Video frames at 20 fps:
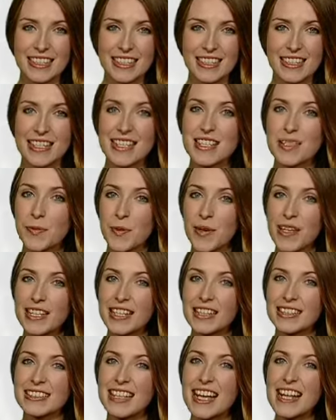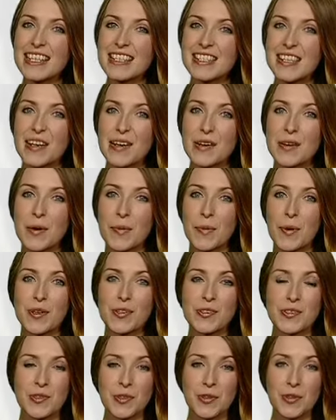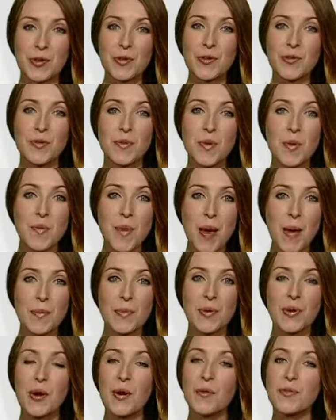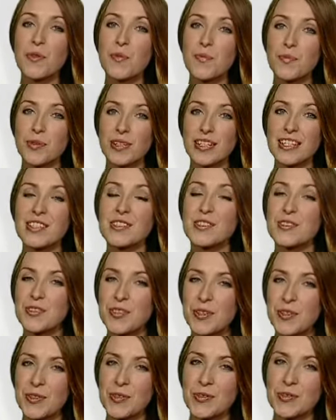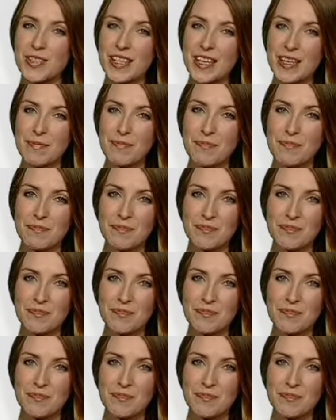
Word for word: This week, let's hear about judo from a member of the British judo team.